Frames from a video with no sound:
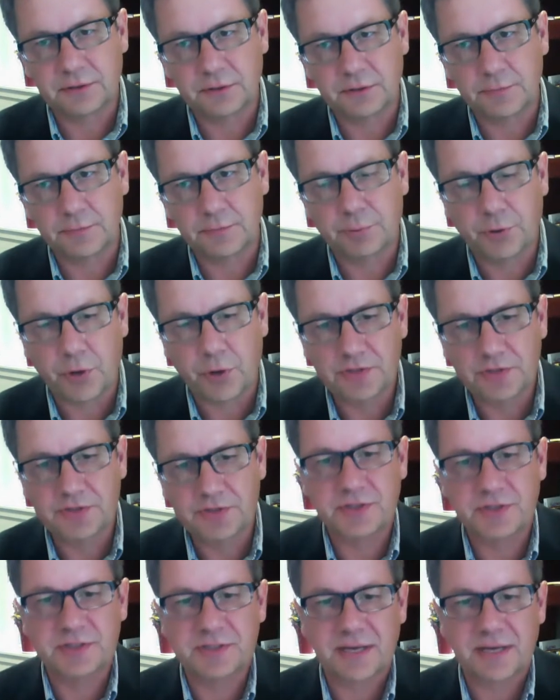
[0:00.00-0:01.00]

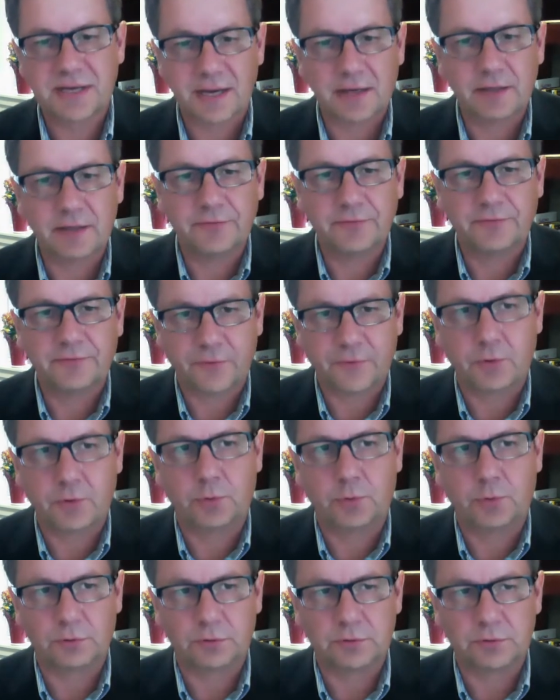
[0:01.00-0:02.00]
process
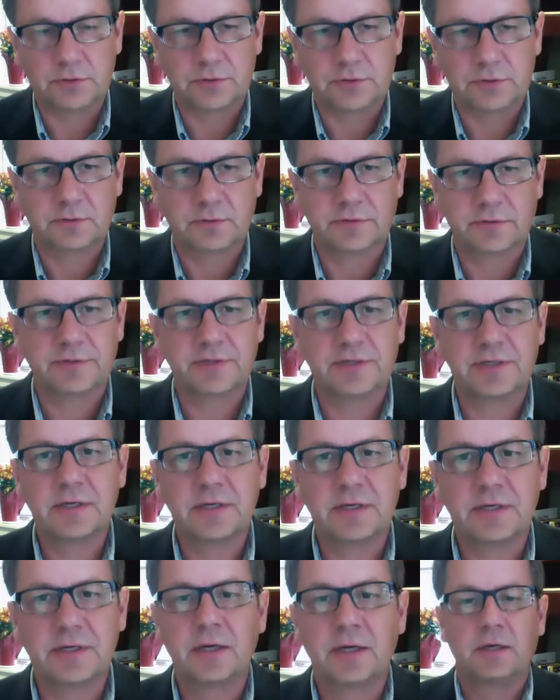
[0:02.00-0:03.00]
unfolds very
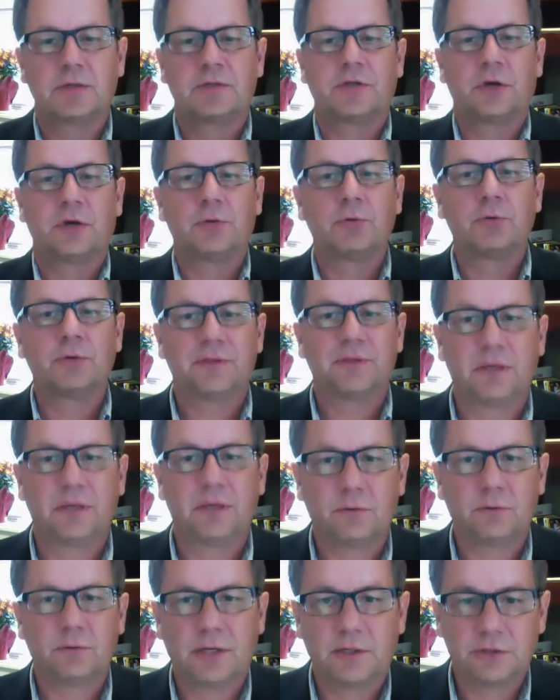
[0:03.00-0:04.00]
the only thing
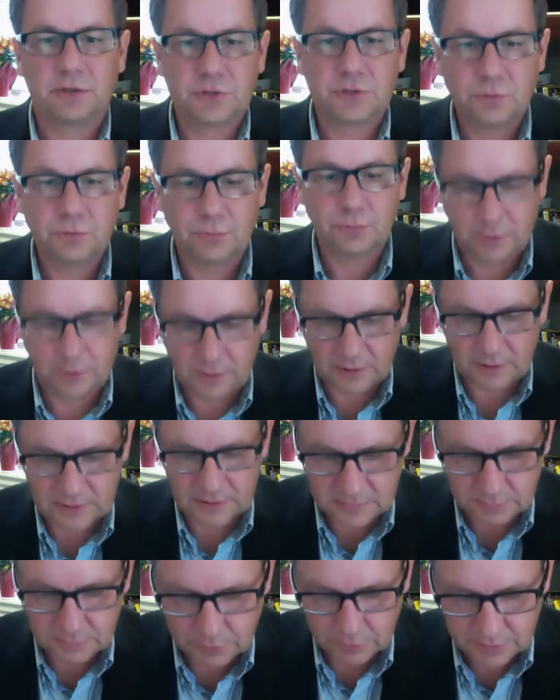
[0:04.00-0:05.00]
you can do, and this
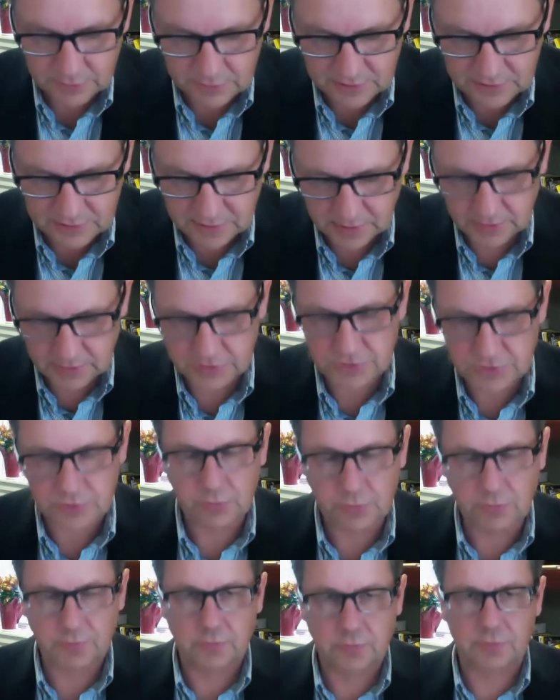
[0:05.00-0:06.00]
is what designers do,
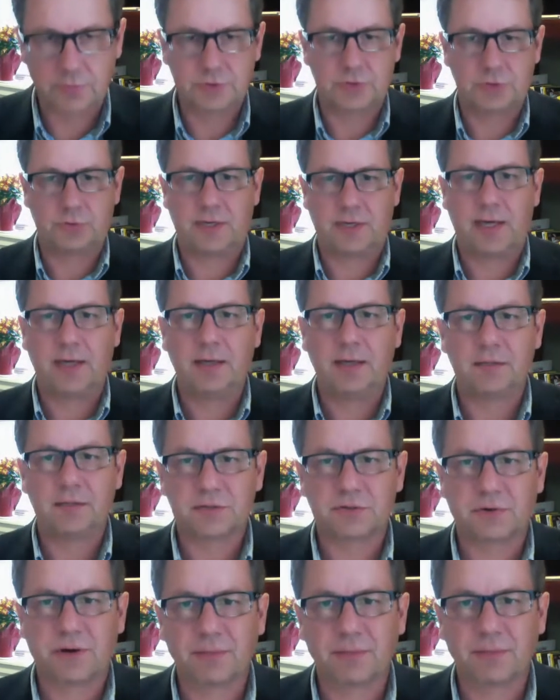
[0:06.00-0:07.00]
of course, you can
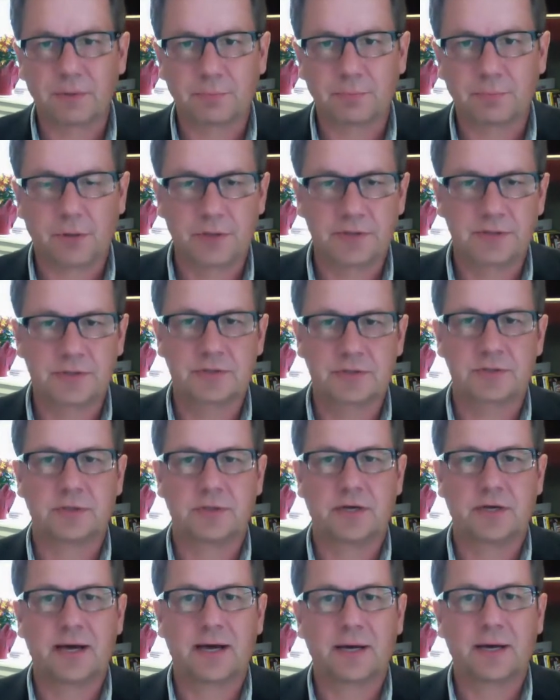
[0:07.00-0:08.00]
describe the process on a
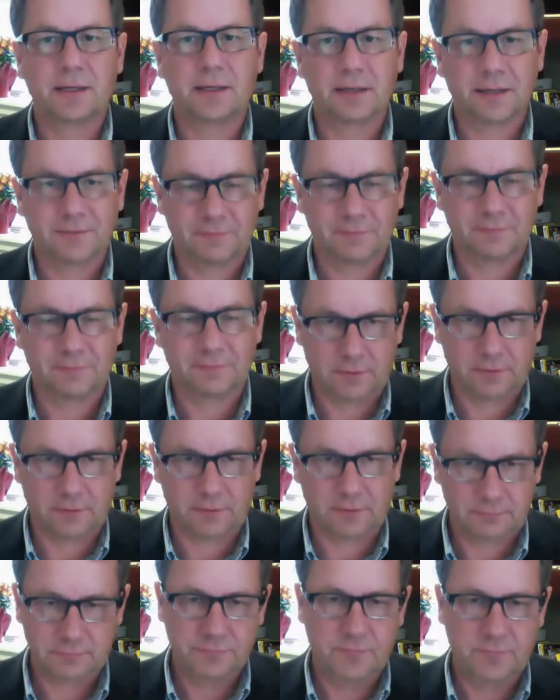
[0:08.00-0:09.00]
high level,
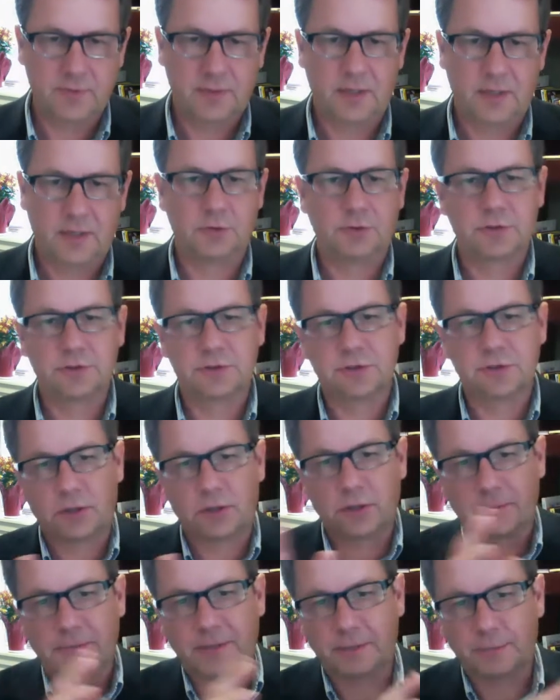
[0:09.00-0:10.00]
and you can talk
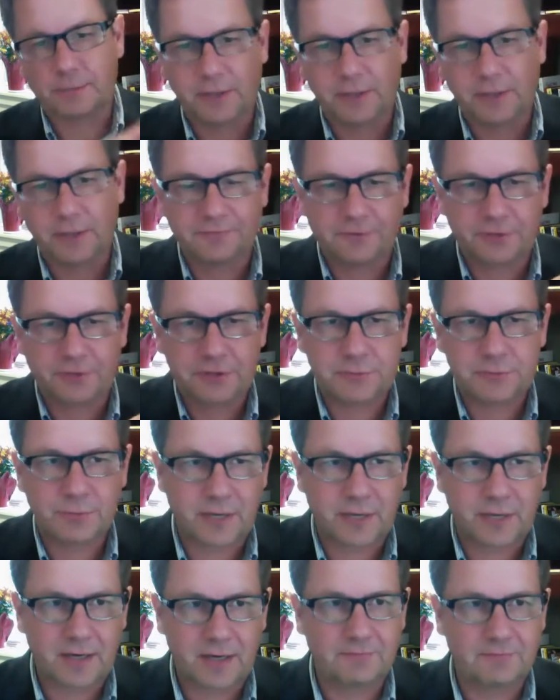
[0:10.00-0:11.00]
about, well, first we
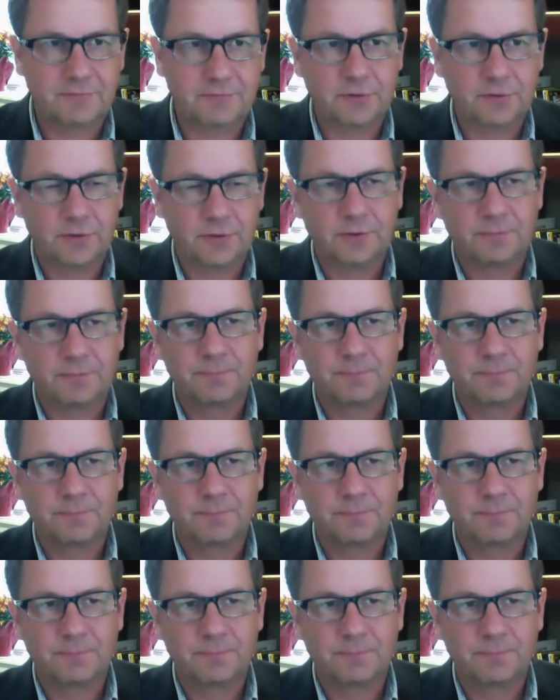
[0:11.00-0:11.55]
have the